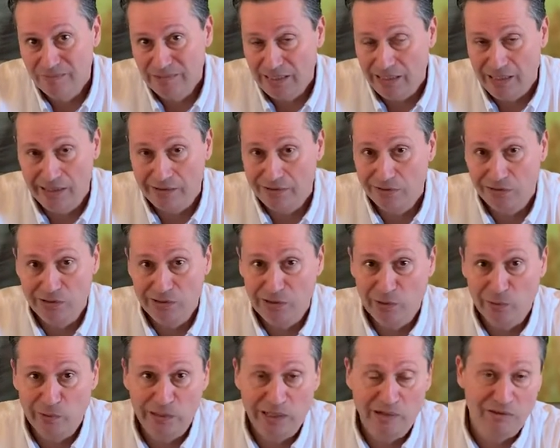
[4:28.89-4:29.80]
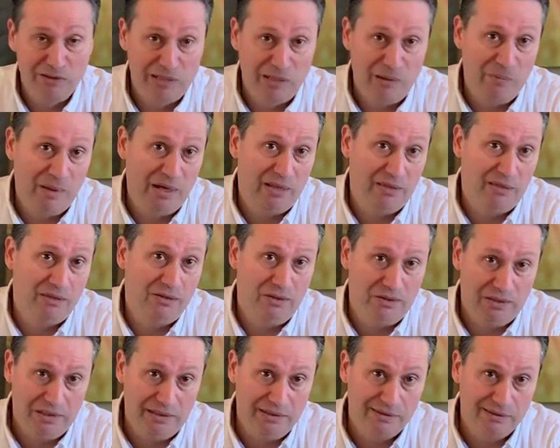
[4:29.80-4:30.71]
that I couldn't do when I was in my
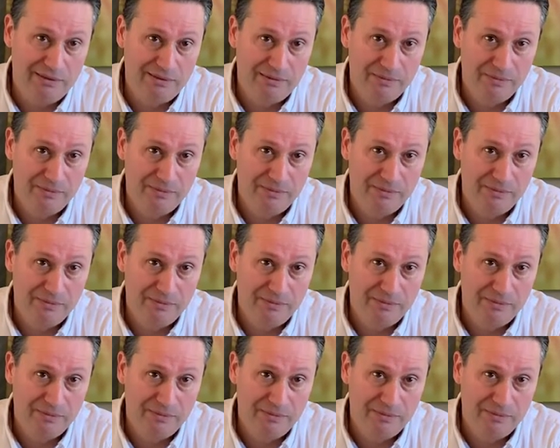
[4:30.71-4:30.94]
30s.